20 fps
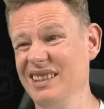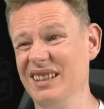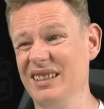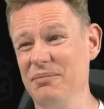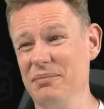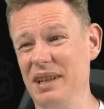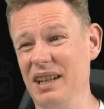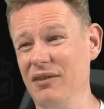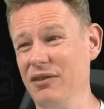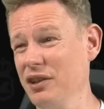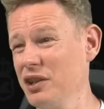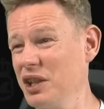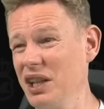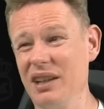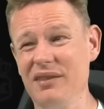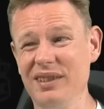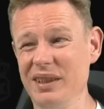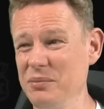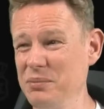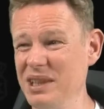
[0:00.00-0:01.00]
But if you
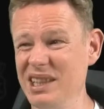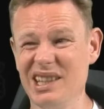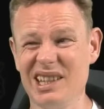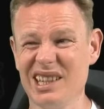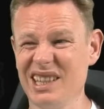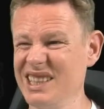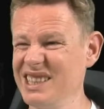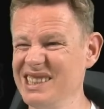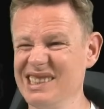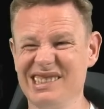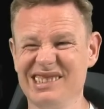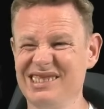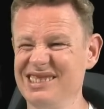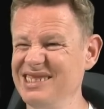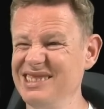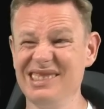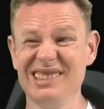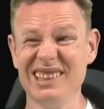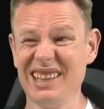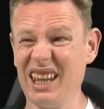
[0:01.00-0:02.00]
travel a bit,
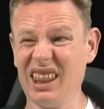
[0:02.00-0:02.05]
the